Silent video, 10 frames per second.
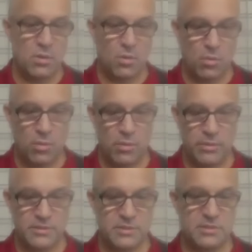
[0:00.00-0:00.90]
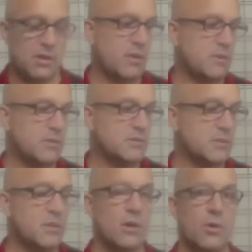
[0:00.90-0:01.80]
or this is the Oculus
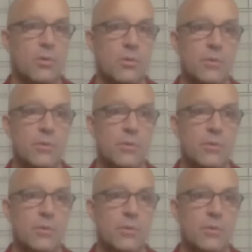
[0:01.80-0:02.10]
Go,